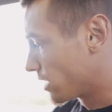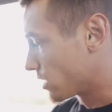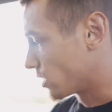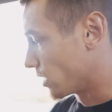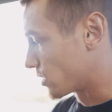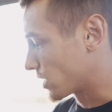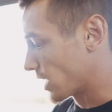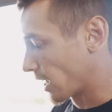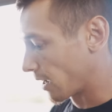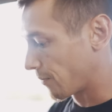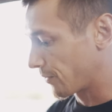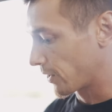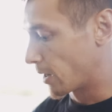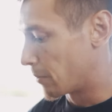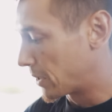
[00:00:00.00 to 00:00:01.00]
So it's like
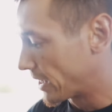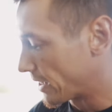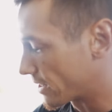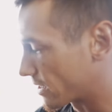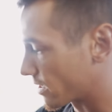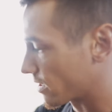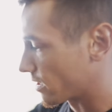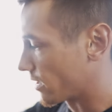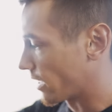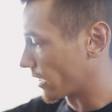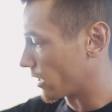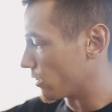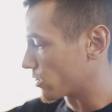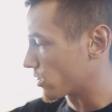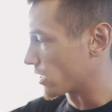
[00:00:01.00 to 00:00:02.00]
a piece that
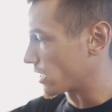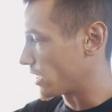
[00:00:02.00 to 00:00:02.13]
goes to